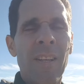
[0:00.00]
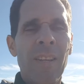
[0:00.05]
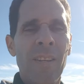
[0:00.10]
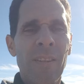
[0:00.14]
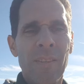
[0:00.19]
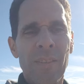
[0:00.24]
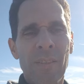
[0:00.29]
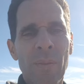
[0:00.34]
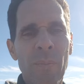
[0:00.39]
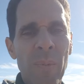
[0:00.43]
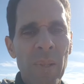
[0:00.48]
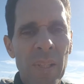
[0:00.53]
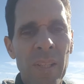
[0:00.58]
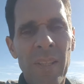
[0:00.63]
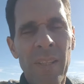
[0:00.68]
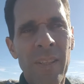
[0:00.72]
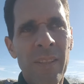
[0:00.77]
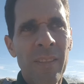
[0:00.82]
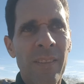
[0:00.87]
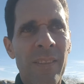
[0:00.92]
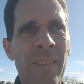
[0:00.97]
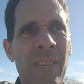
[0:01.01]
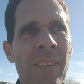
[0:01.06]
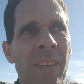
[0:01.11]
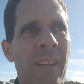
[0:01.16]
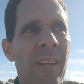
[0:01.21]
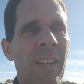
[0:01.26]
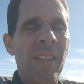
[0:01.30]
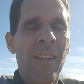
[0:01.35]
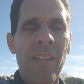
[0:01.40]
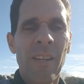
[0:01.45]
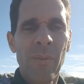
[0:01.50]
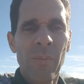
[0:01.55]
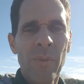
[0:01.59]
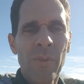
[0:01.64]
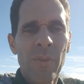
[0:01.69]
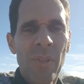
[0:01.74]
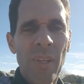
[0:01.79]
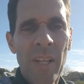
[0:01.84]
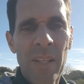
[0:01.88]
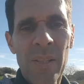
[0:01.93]
to me, and we'll
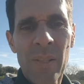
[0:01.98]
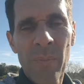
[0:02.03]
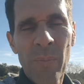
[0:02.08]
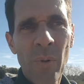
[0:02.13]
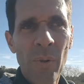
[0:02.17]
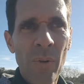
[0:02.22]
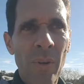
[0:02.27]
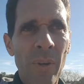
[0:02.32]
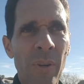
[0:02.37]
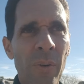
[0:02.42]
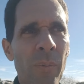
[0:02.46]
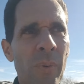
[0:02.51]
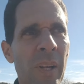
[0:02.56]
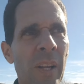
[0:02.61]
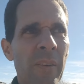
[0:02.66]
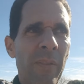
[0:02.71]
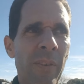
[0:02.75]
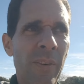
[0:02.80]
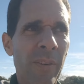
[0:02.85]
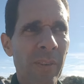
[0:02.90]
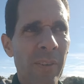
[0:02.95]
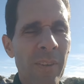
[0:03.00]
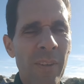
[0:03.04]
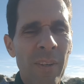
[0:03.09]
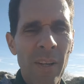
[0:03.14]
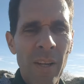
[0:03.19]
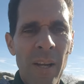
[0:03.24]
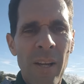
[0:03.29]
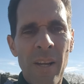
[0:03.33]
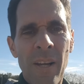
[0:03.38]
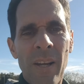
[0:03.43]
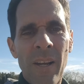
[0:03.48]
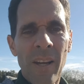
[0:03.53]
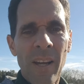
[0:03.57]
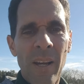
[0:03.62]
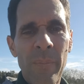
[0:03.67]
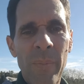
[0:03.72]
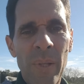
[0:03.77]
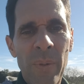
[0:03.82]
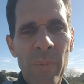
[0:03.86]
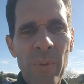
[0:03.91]
chat some more whenever. I'm in
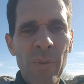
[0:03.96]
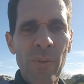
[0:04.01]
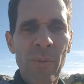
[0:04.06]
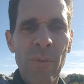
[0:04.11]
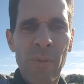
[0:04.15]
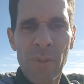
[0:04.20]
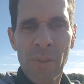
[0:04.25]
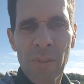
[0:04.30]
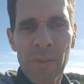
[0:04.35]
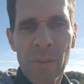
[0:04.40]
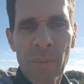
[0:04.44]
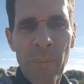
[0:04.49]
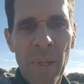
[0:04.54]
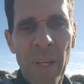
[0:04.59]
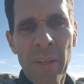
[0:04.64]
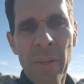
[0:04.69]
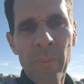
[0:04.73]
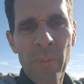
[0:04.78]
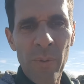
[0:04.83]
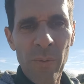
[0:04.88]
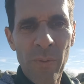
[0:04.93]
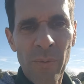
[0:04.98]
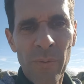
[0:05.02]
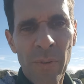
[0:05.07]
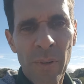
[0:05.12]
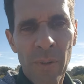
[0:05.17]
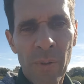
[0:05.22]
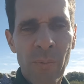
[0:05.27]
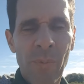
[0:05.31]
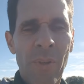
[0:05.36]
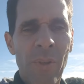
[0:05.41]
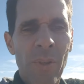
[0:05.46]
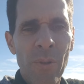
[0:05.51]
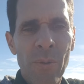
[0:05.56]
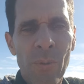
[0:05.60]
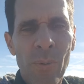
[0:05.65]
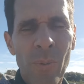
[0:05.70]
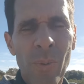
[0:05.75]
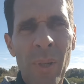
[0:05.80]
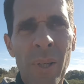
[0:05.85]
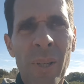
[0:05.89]
the mood to be on the move with you.
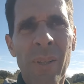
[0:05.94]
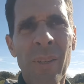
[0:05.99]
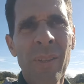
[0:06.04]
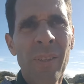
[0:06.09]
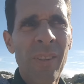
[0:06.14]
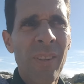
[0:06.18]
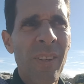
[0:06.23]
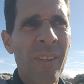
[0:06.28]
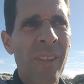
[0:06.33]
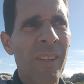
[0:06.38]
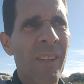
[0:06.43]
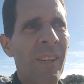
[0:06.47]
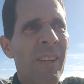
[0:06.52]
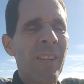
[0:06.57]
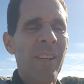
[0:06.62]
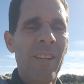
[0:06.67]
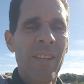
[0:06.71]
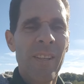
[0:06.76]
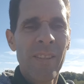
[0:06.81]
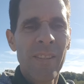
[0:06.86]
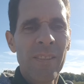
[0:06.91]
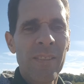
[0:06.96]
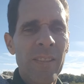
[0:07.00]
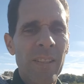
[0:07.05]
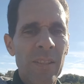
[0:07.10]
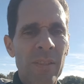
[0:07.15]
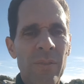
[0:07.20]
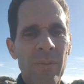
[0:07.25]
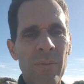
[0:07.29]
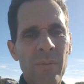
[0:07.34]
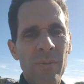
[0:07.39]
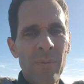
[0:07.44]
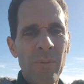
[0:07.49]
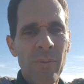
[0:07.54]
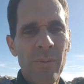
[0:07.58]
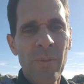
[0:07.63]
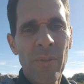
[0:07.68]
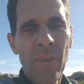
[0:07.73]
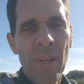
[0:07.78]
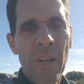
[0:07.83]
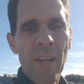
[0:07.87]
See you soon.
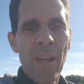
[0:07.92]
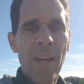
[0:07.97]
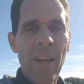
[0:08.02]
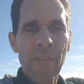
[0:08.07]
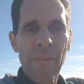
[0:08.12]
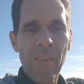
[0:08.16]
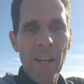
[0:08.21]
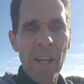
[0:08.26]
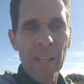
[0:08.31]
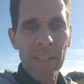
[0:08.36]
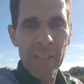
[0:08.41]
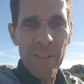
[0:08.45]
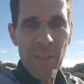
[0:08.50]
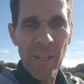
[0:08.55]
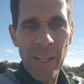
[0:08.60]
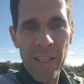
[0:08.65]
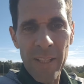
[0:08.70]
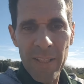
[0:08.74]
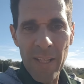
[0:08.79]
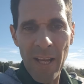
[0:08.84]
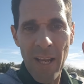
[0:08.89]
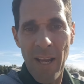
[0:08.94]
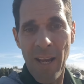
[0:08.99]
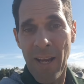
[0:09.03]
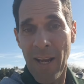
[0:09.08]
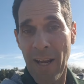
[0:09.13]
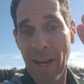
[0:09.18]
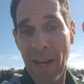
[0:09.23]
Have a holly jolly day.